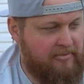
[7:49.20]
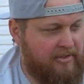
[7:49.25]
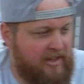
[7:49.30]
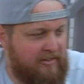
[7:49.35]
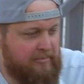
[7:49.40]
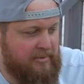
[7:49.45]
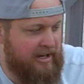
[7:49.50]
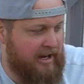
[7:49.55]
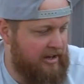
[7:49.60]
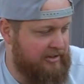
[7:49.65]

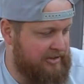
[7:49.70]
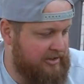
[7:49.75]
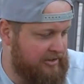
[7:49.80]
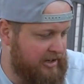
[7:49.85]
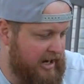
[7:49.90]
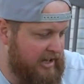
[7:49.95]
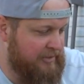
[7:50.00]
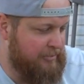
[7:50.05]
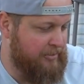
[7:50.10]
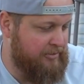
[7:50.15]
they've been out in the
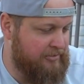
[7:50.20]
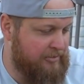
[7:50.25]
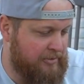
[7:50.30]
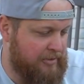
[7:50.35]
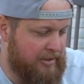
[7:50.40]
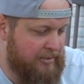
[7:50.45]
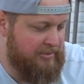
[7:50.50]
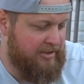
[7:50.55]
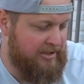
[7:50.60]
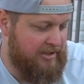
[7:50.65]
grass
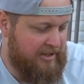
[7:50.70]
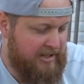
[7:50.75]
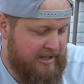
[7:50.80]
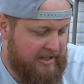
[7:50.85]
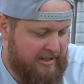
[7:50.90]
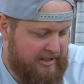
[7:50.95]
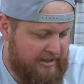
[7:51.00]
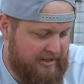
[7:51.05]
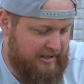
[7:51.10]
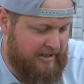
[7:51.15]
before, but
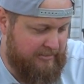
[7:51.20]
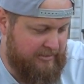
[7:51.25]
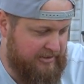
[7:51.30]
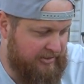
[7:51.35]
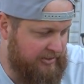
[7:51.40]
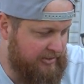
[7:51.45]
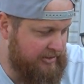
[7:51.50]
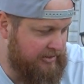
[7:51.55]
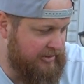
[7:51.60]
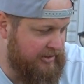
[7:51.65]

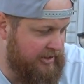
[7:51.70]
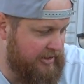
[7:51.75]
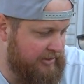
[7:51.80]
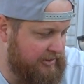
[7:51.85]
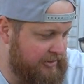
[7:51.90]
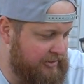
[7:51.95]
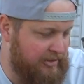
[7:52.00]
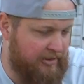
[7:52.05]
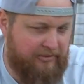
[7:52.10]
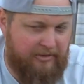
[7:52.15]
it is
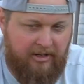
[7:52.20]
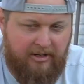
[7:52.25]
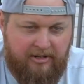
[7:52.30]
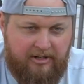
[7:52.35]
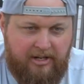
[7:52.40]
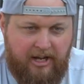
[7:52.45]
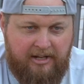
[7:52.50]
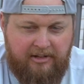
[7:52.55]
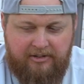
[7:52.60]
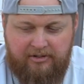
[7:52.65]
still very
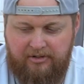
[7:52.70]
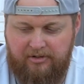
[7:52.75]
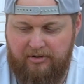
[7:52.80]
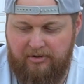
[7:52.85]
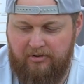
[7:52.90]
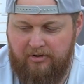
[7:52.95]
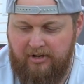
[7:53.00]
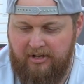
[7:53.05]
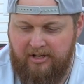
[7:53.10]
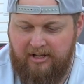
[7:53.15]
kind of
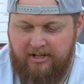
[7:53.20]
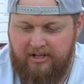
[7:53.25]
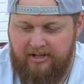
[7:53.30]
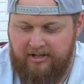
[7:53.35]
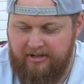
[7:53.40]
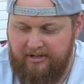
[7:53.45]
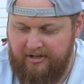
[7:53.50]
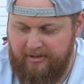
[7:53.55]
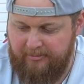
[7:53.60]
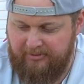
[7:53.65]
new.
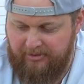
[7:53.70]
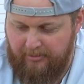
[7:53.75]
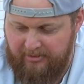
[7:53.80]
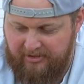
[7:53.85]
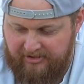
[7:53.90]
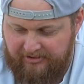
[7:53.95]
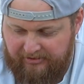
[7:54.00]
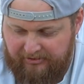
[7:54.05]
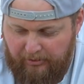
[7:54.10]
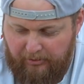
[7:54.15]
Some of
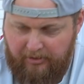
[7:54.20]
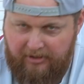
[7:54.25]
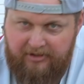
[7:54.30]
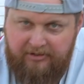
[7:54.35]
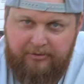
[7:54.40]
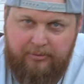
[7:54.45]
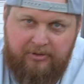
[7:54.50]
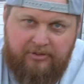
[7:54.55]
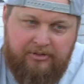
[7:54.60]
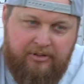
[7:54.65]
these
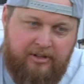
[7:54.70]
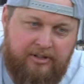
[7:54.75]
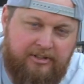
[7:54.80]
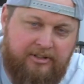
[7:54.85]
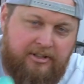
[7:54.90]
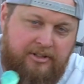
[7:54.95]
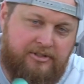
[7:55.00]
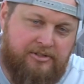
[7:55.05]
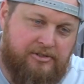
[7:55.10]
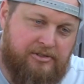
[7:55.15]
toys we're starting
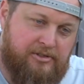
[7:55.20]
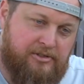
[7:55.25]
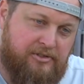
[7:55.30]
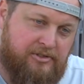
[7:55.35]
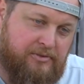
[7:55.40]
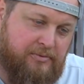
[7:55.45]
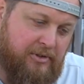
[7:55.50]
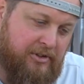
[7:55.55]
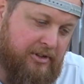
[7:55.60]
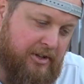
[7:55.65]
to
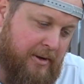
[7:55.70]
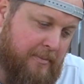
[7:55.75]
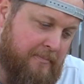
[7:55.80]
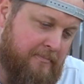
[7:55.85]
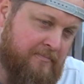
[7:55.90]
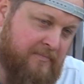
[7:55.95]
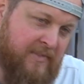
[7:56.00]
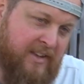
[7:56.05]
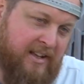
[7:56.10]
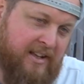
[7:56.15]
introduce with
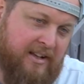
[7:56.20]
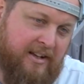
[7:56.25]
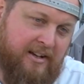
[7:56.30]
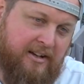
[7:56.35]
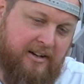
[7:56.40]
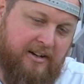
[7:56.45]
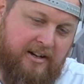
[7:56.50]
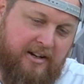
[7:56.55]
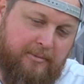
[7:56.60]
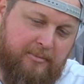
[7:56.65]
them,
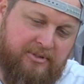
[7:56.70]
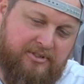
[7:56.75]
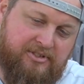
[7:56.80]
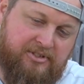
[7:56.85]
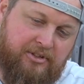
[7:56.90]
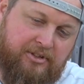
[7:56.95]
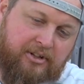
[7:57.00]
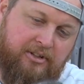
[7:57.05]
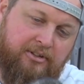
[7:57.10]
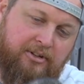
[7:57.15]
and
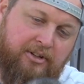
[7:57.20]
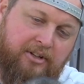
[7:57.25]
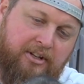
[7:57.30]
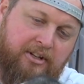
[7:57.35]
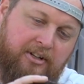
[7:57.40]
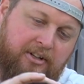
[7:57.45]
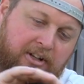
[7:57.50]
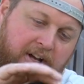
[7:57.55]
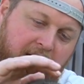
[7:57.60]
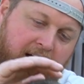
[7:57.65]
so they're
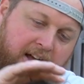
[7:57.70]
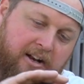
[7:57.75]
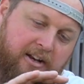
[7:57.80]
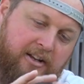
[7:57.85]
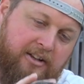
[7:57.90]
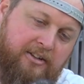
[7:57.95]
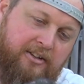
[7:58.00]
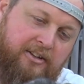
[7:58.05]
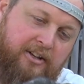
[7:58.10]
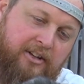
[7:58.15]
learning a lot.
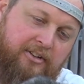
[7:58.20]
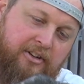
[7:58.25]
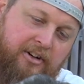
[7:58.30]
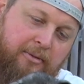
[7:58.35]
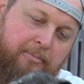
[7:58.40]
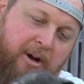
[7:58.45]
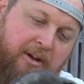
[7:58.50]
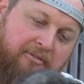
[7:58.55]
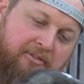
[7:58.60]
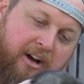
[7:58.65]
And they're
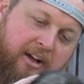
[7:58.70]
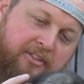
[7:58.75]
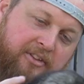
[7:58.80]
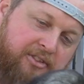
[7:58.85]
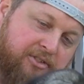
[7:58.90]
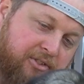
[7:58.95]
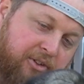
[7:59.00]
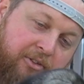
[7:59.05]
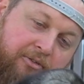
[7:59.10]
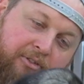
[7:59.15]
about they're
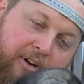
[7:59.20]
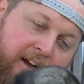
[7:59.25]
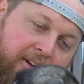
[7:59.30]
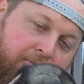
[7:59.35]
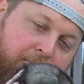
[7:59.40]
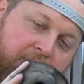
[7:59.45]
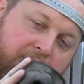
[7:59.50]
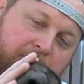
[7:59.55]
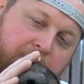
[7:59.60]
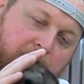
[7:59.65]
still 5
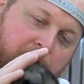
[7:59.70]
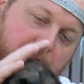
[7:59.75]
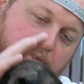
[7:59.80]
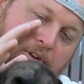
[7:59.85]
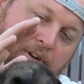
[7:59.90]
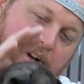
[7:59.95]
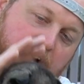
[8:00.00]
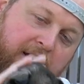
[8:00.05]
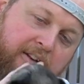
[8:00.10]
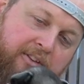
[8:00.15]
weeks old.
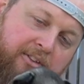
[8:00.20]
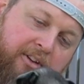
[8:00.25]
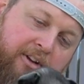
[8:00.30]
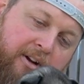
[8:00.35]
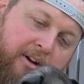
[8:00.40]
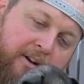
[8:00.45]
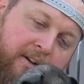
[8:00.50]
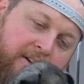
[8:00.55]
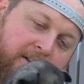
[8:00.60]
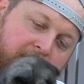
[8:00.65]
They're
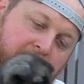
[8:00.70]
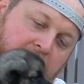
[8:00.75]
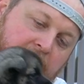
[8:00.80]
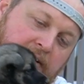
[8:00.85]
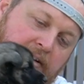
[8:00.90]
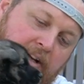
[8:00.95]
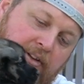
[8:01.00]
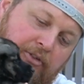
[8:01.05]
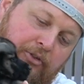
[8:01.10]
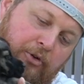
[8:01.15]

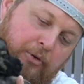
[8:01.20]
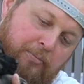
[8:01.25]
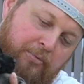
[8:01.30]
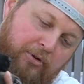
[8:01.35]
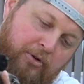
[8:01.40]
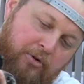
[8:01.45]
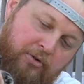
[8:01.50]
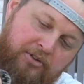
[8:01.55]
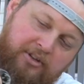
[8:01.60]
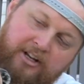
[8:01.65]
not
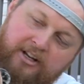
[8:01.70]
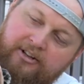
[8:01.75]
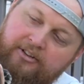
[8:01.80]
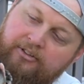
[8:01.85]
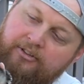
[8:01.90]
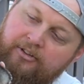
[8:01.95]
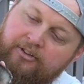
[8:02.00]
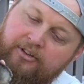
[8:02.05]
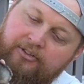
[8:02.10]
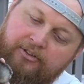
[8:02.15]
super old yet.
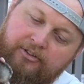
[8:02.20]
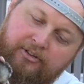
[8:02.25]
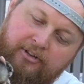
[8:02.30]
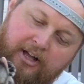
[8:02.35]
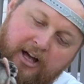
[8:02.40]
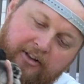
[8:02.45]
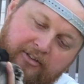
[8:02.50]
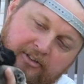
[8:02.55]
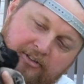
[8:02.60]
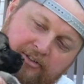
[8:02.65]
So a
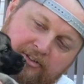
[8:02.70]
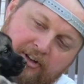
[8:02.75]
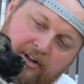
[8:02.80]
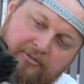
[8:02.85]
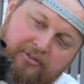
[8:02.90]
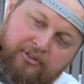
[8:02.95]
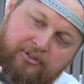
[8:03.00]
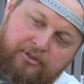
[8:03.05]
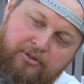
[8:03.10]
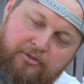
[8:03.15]
lot of this
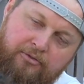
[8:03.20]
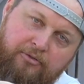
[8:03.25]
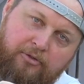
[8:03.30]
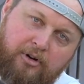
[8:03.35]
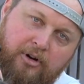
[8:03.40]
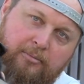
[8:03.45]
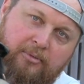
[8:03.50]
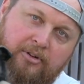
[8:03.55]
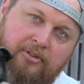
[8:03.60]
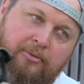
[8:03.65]
stuff is new
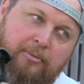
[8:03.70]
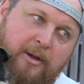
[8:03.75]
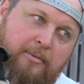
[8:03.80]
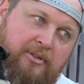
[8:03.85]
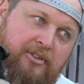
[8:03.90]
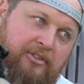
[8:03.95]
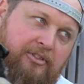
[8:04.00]
for them, or maybe the